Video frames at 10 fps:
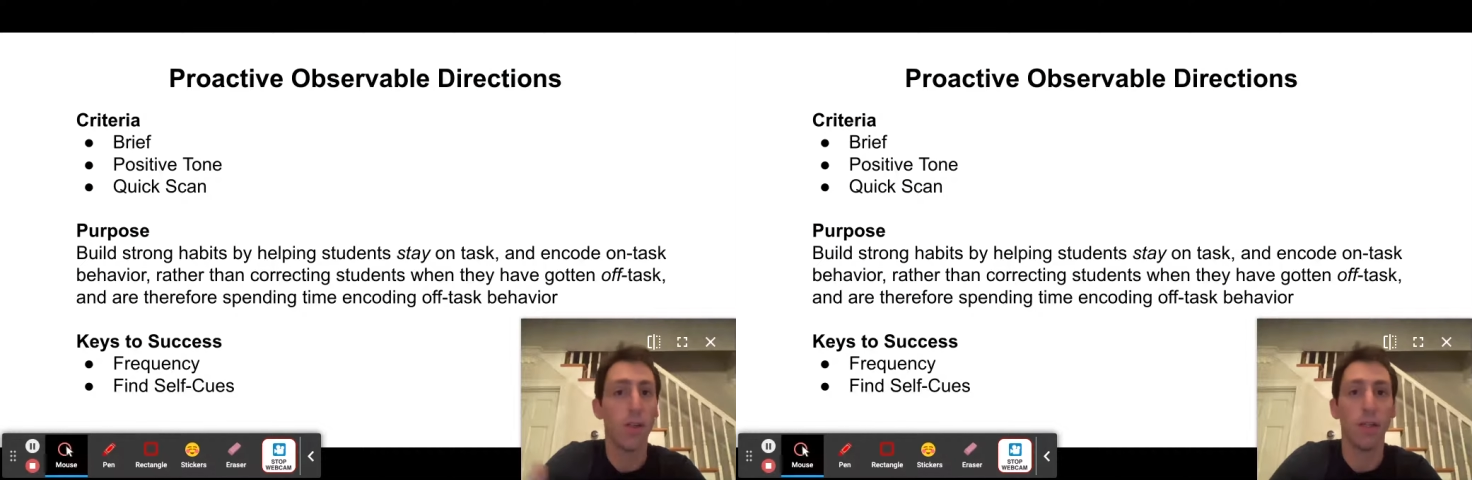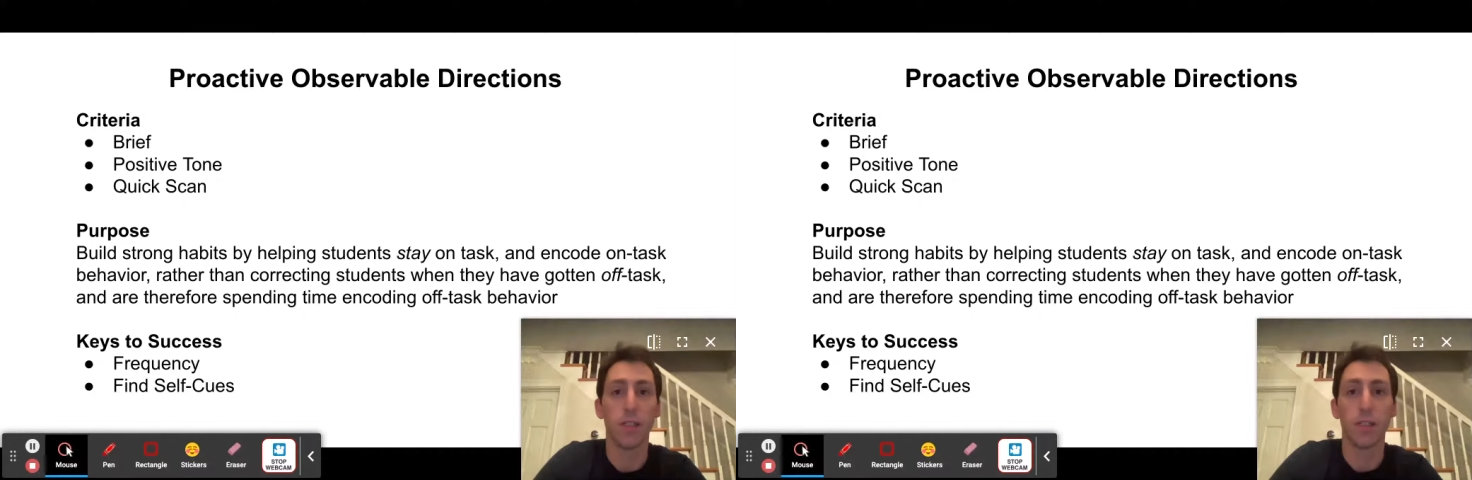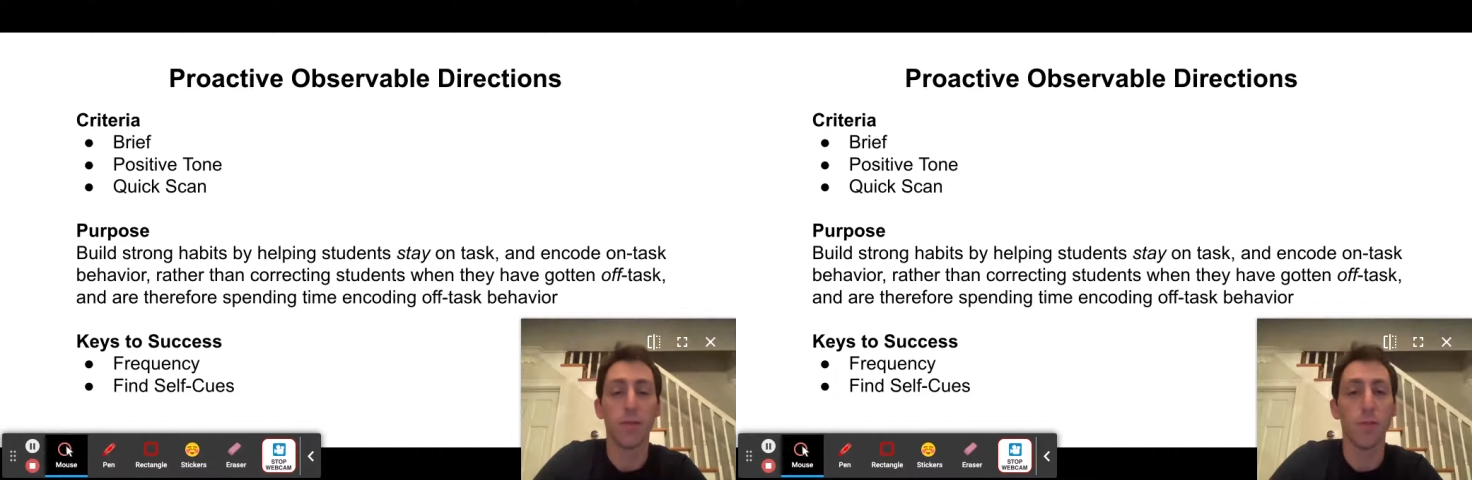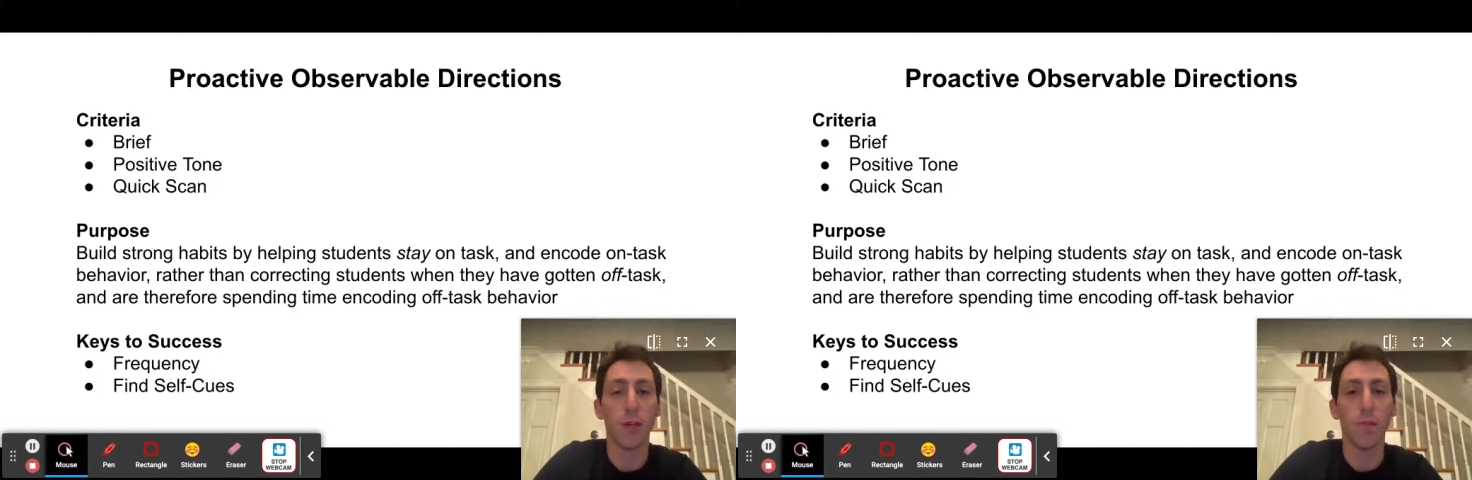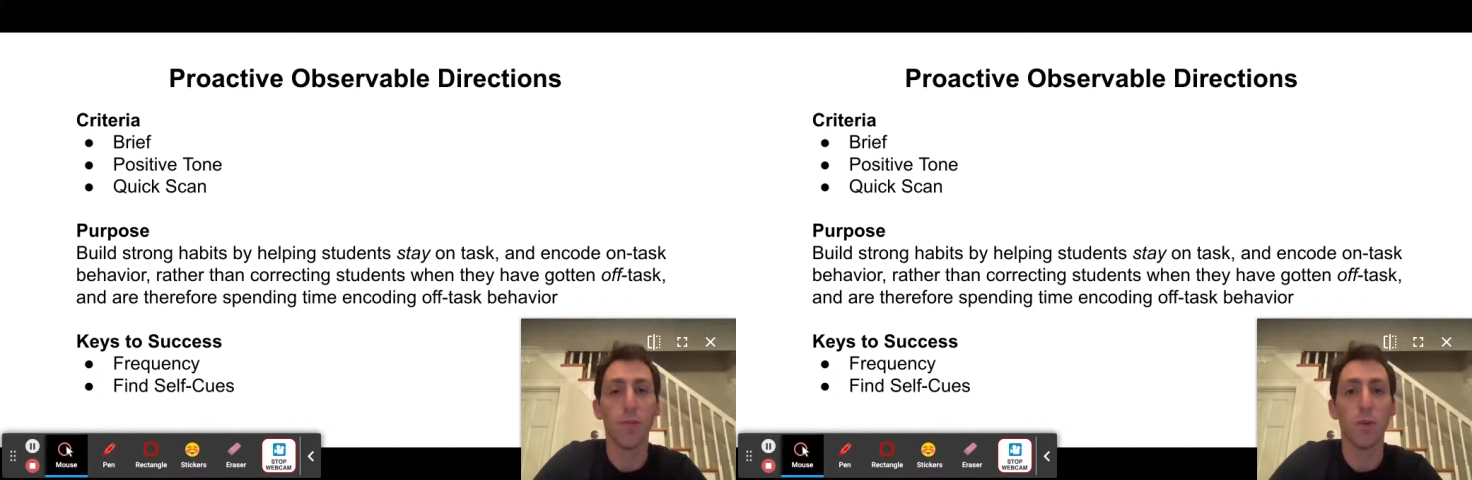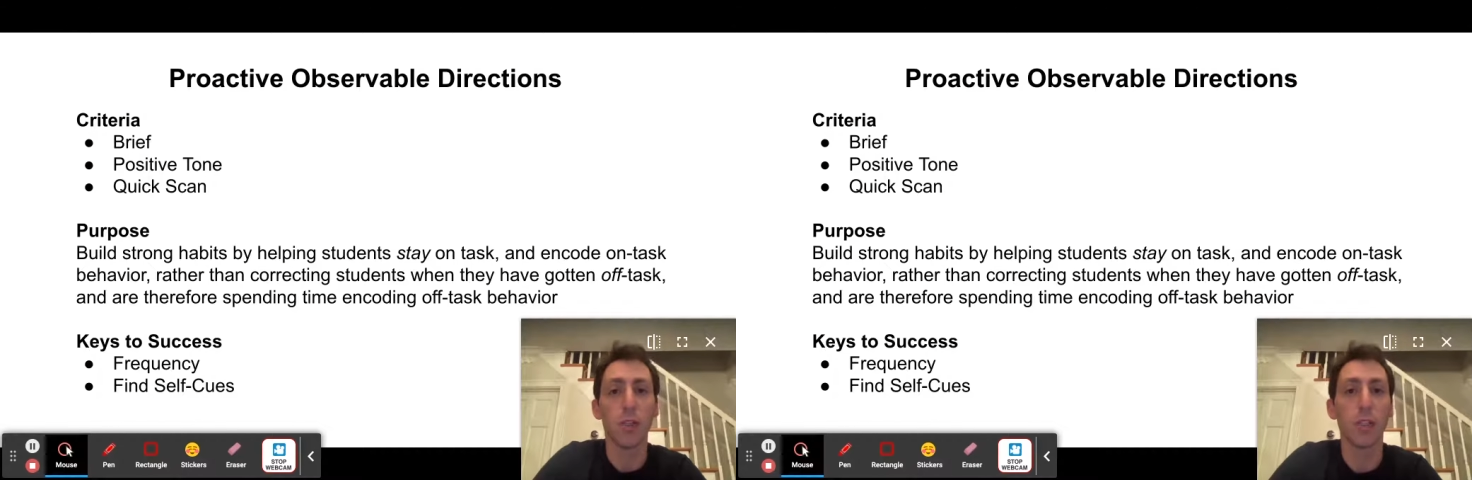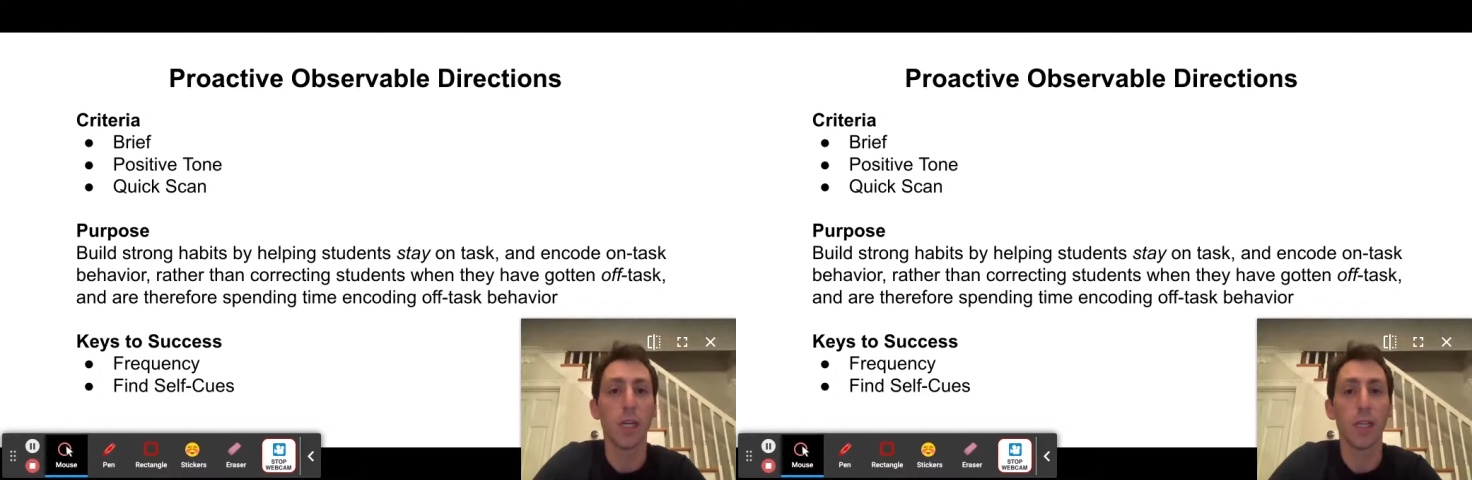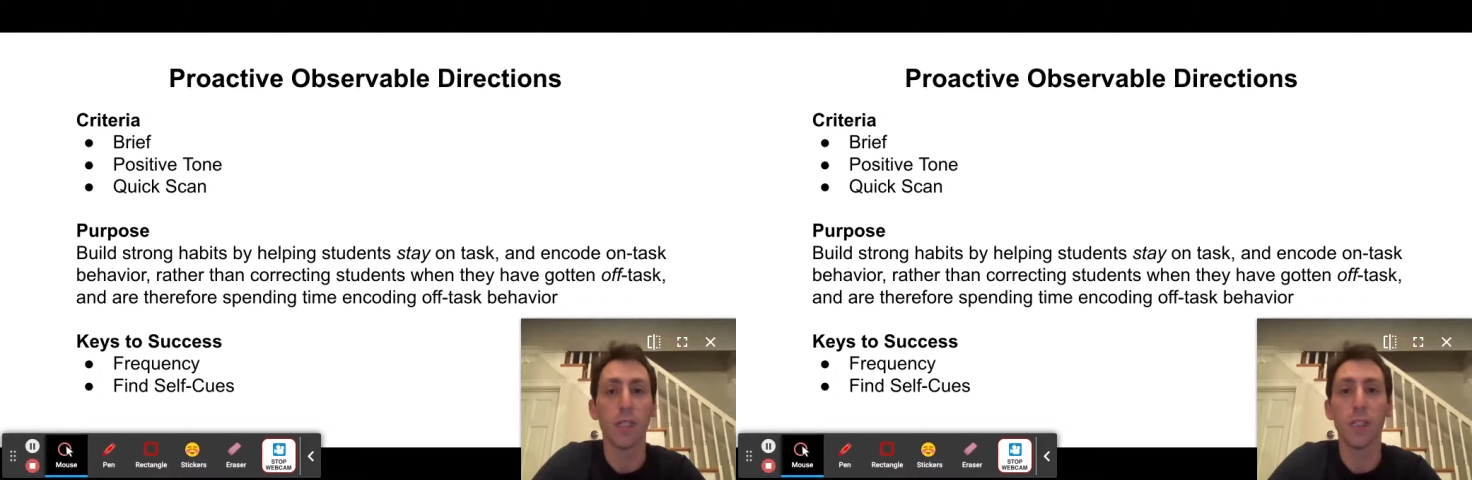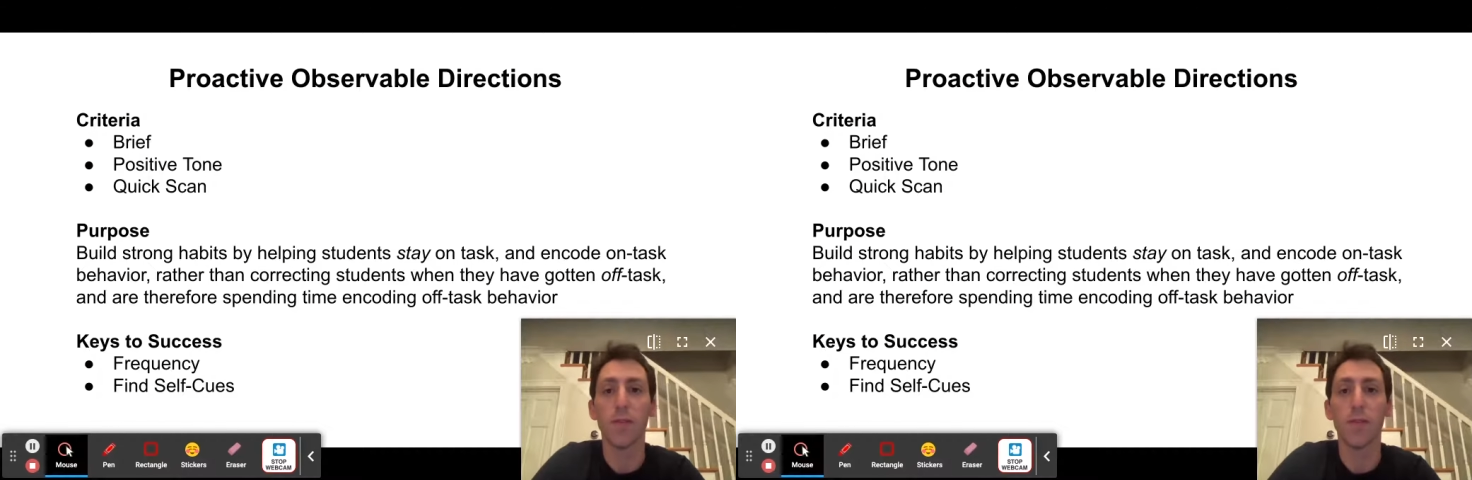let's give one every 40 seconds.